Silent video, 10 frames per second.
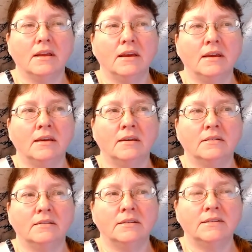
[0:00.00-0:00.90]

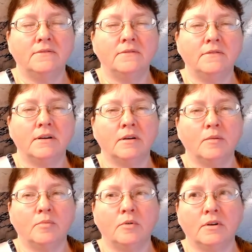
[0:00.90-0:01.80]
and it's very
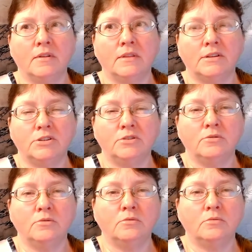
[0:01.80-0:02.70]
important that
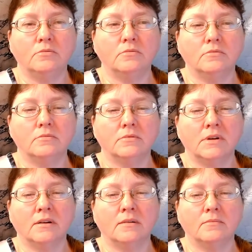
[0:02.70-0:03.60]
you
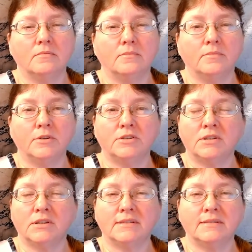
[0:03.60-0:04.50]
um, put
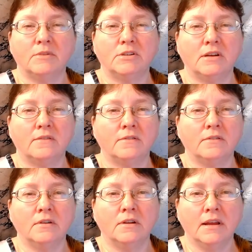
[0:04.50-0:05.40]
just as much
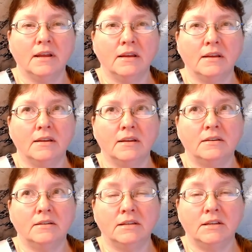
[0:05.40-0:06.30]
effort
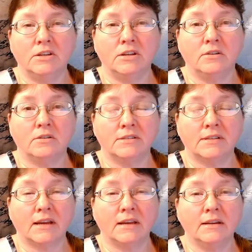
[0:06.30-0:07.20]
into teaching your
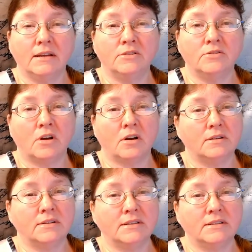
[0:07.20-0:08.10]
second as you ta-
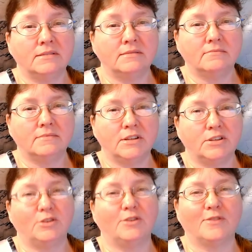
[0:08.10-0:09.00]
did
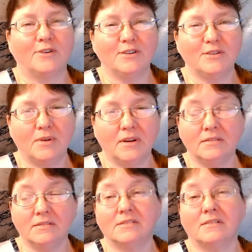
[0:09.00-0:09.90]
teaching your first
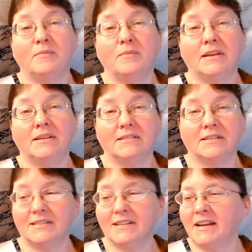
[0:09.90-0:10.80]
one sorry i'm getting
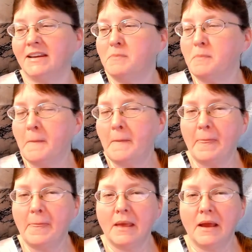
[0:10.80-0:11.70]
tongue tied
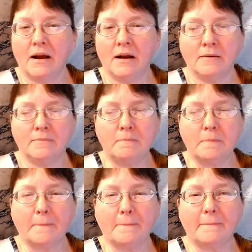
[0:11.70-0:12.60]
um,
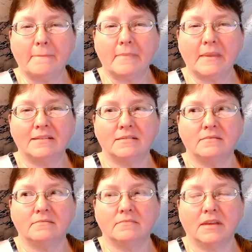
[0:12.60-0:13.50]

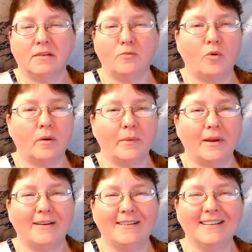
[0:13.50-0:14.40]
getting warm in
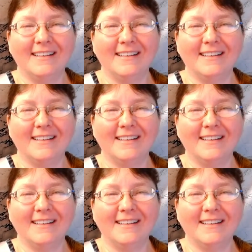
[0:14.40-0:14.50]
here.